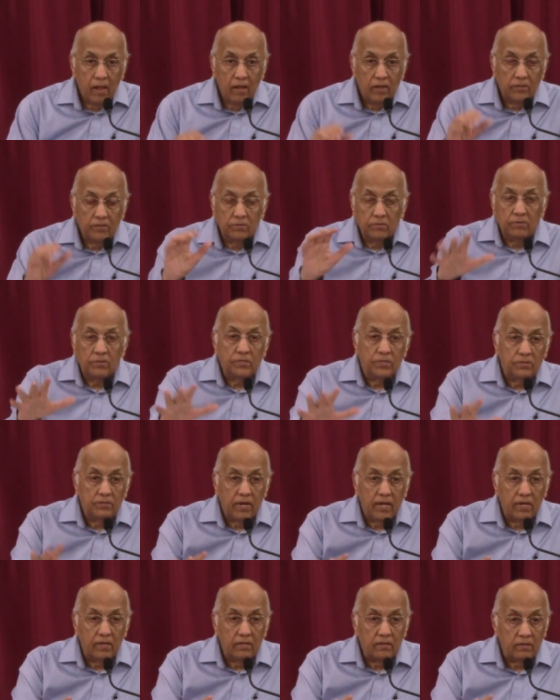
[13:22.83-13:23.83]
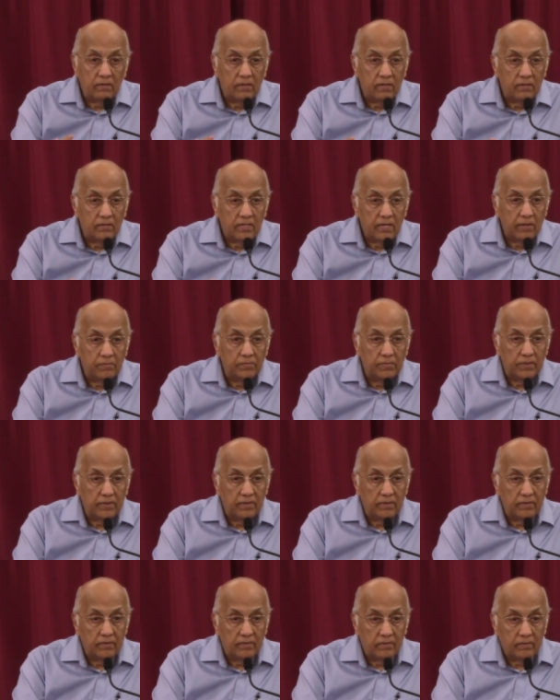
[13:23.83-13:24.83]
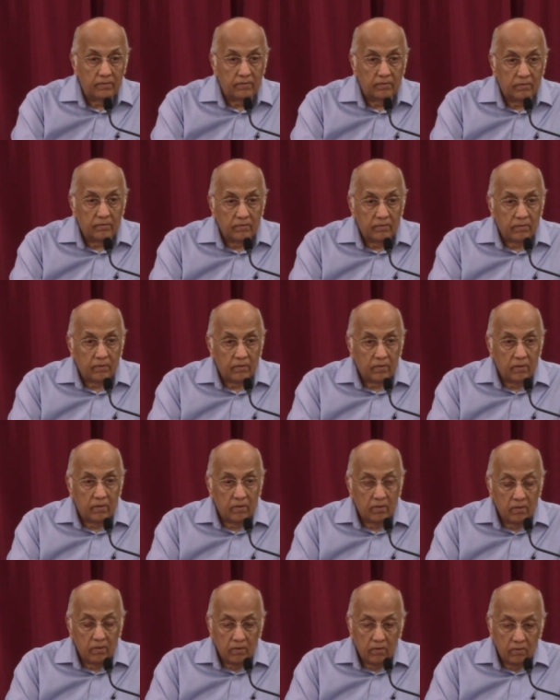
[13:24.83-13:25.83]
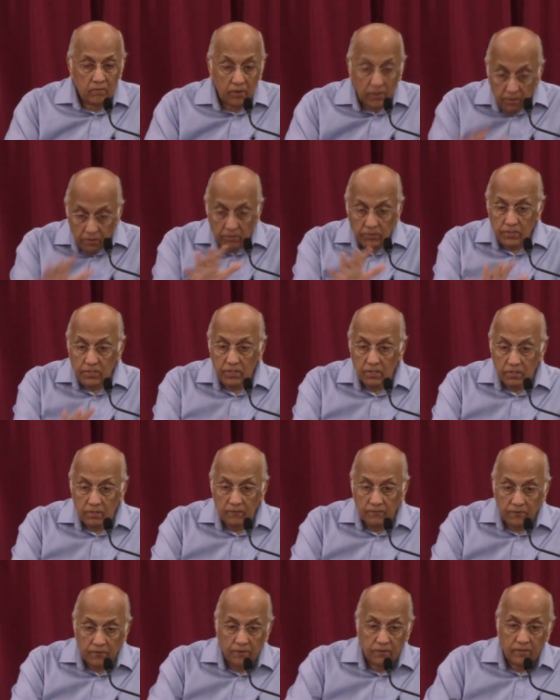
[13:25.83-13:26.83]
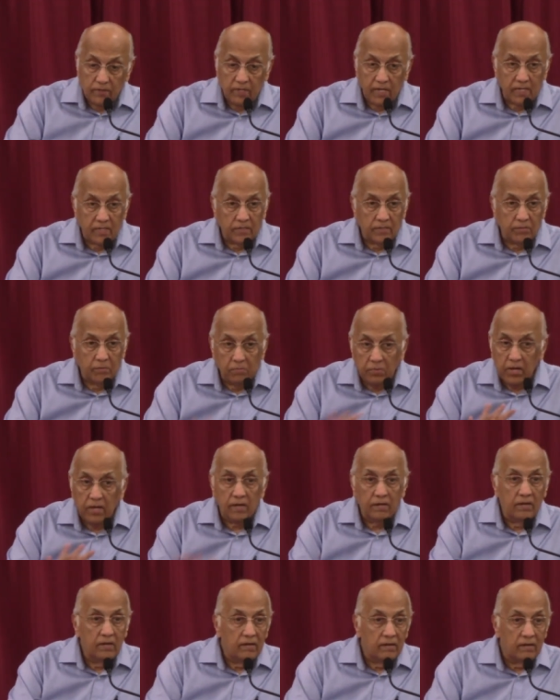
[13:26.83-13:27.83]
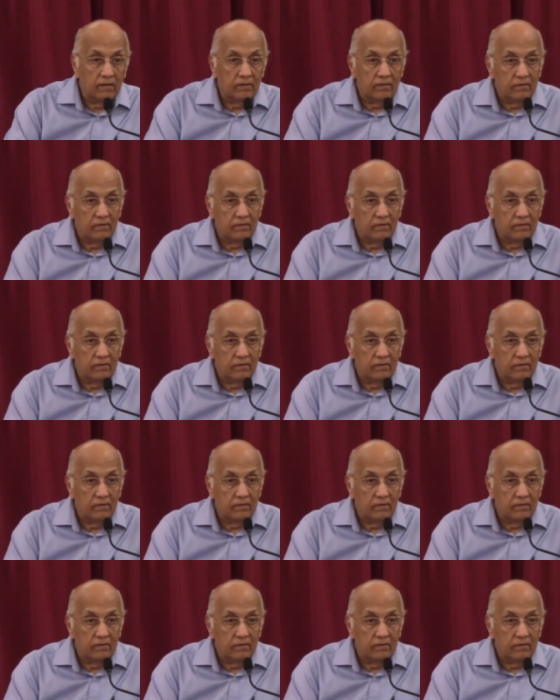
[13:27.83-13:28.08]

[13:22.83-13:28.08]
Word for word: as soon as you enter the temple, what you'd see on the floor there is blood.